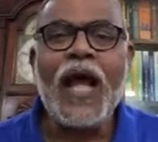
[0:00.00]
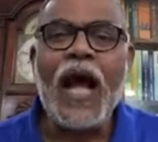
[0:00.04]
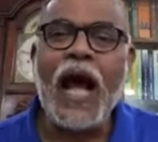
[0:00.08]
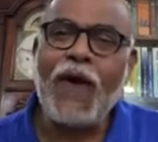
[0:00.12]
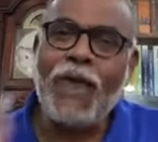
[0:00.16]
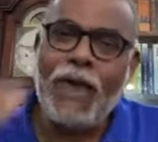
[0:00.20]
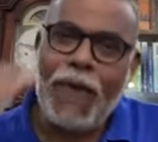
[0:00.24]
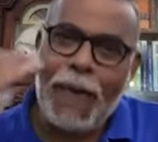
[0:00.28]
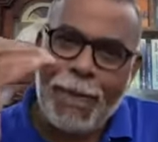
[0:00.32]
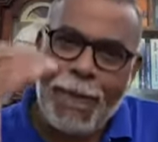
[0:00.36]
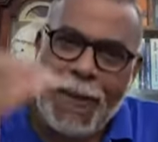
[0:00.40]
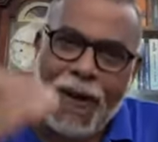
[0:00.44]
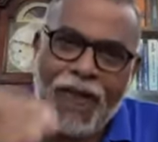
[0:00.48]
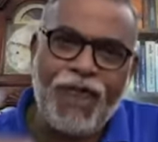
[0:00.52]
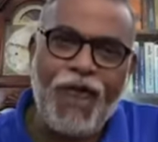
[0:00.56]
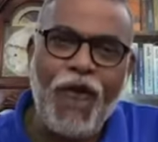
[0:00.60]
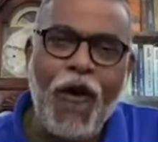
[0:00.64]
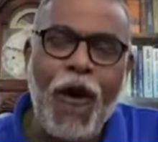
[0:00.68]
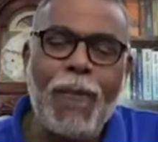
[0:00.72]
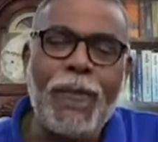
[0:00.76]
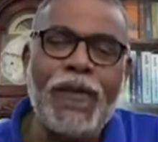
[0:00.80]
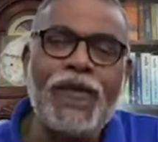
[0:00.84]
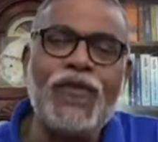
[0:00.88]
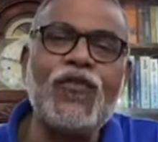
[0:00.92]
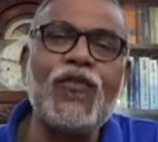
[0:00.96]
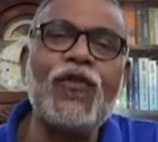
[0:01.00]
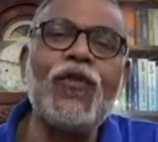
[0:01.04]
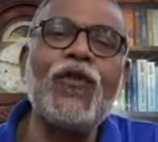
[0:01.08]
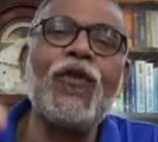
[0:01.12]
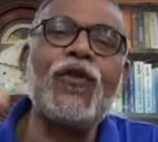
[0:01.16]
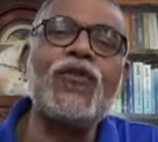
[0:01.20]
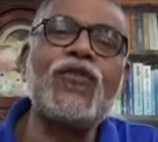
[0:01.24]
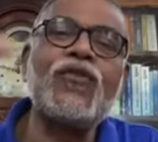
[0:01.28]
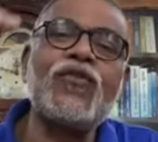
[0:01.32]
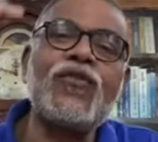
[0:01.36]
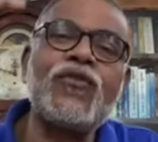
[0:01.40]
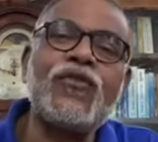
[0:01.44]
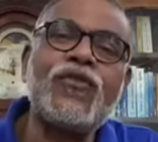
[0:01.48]
our performance
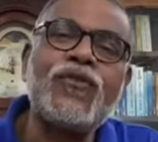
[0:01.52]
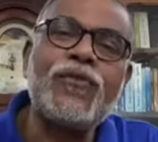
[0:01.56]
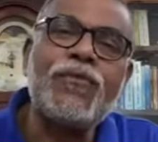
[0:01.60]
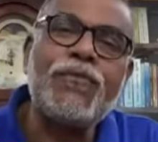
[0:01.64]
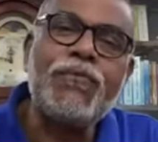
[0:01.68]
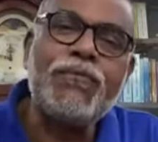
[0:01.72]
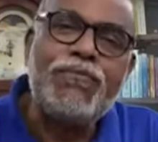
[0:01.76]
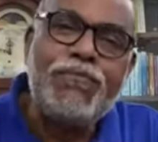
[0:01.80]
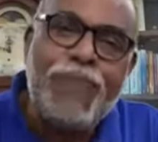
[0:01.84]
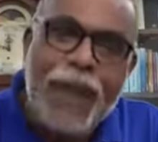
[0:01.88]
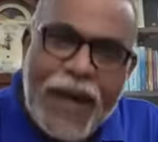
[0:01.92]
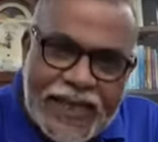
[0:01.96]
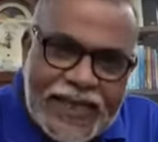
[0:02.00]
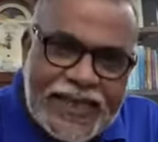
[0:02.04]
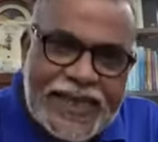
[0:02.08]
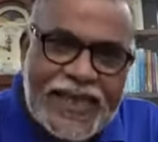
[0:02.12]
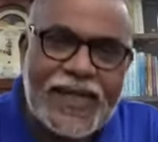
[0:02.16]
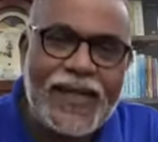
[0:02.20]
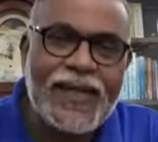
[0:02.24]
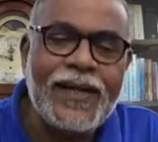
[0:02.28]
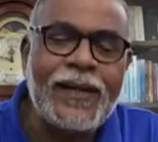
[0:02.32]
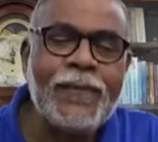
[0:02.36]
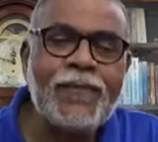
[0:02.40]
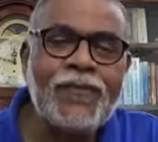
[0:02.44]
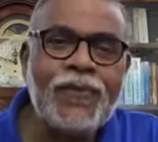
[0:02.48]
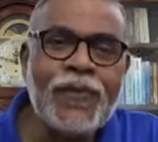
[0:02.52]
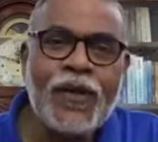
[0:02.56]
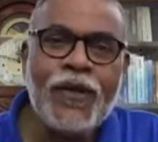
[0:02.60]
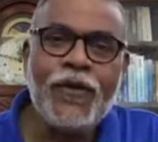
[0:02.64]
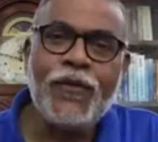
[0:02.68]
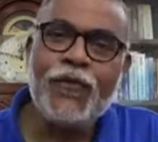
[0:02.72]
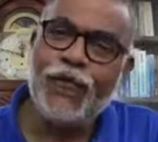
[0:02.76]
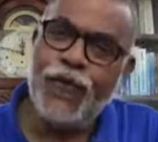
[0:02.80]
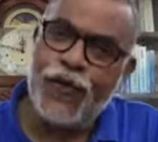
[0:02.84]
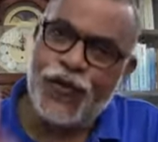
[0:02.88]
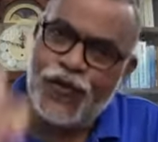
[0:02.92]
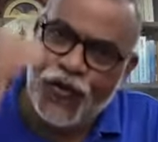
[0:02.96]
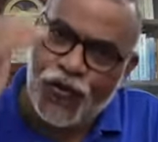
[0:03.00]
looks better,
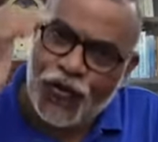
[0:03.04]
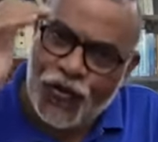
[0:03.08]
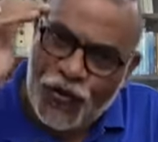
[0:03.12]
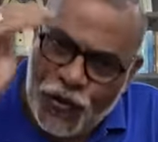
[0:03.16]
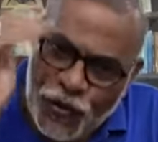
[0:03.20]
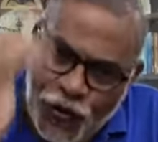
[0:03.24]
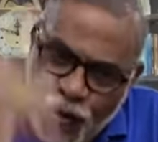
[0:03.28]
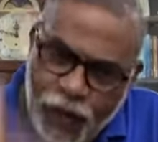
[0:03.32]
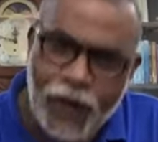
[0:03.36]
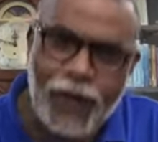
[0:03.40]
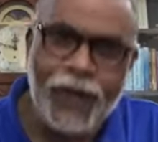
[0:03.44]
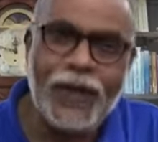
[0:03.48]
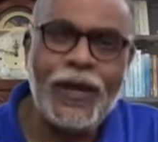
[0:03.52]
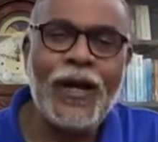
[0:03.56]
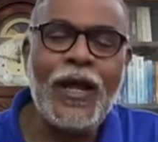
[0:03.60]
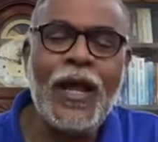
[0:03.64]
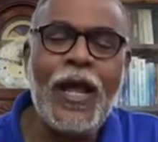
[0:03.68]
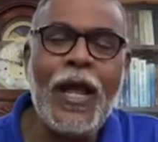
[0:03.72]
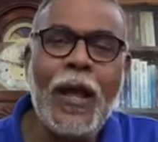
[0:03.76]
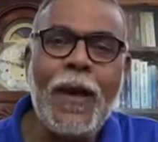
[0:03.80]
which is good.